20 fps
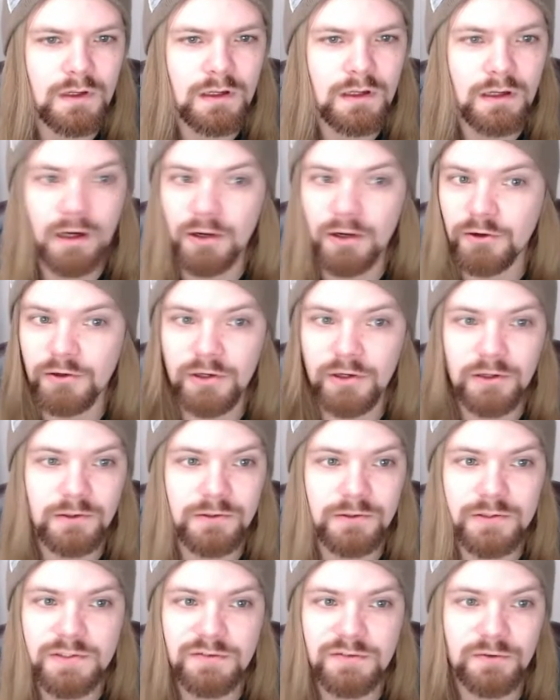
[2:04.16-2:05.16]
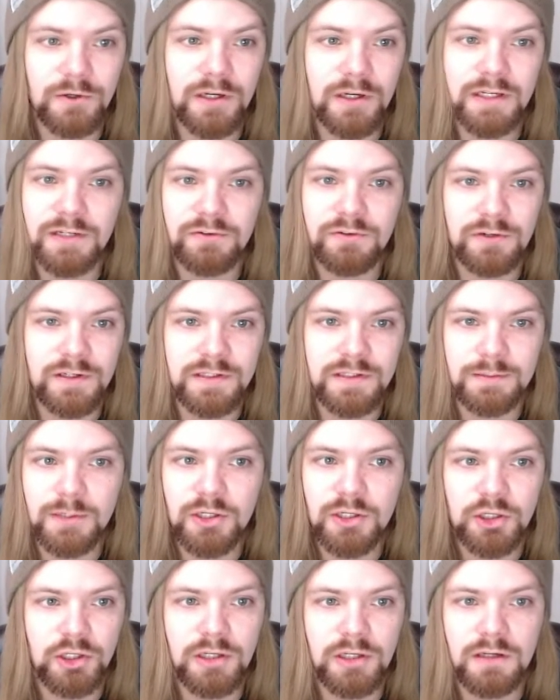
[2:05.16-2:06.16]
$100 for any
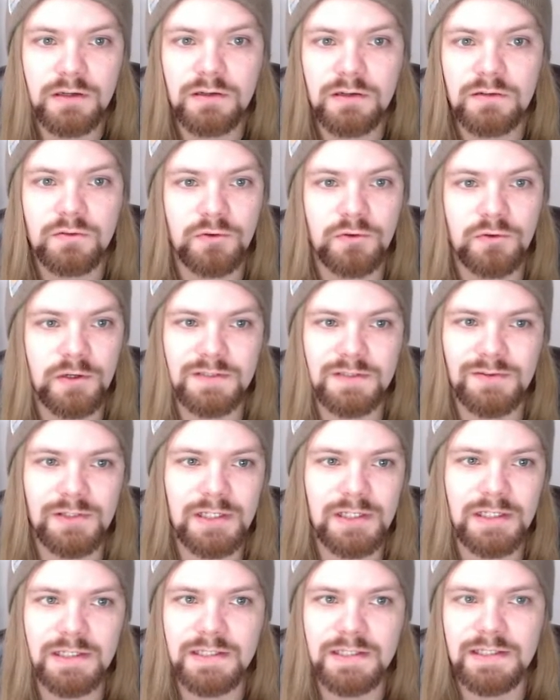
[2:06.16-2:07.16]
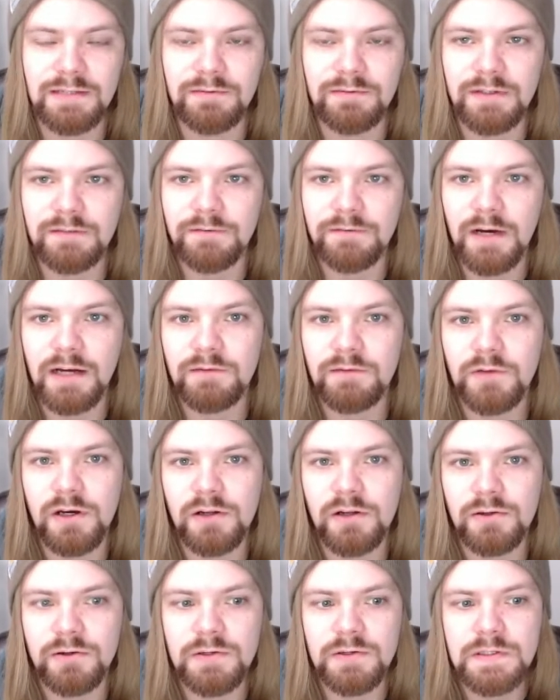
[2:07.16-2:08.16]
transmission, transfer case
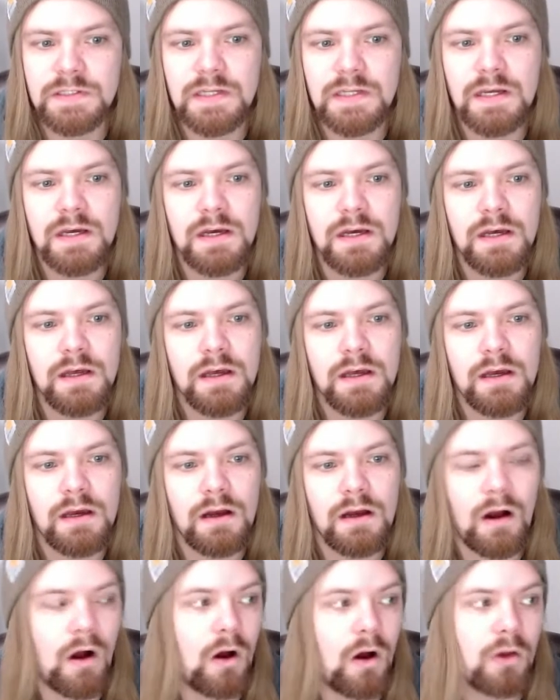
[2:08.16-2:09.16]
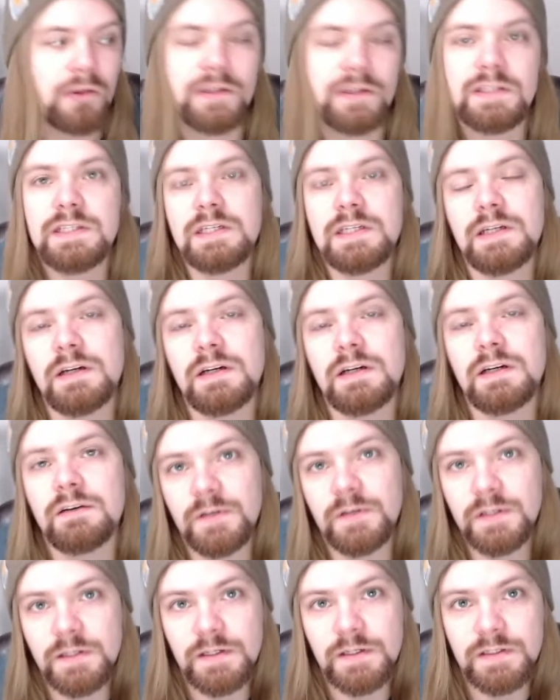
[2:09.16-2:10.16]
$75. All this stuff
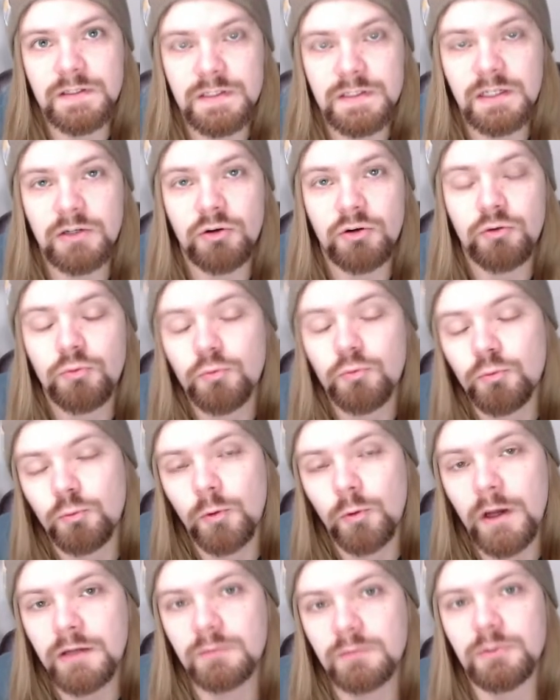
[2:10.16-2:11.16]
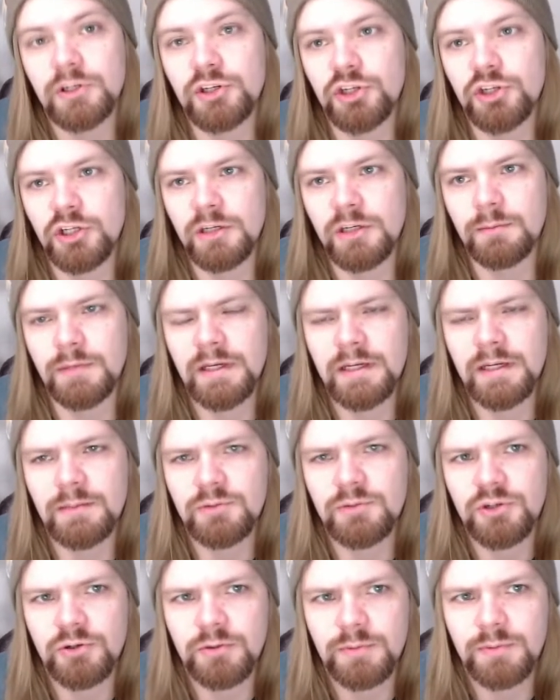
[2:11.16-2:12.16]
is incredibly cheap, and I'm
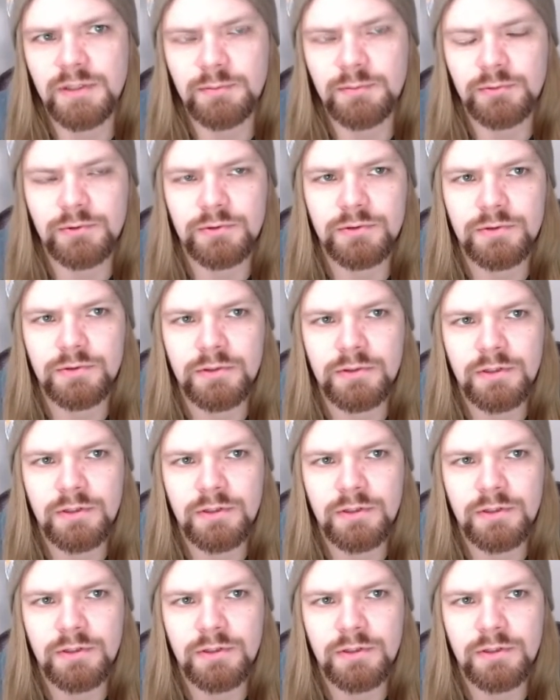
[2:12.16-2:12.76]
sure people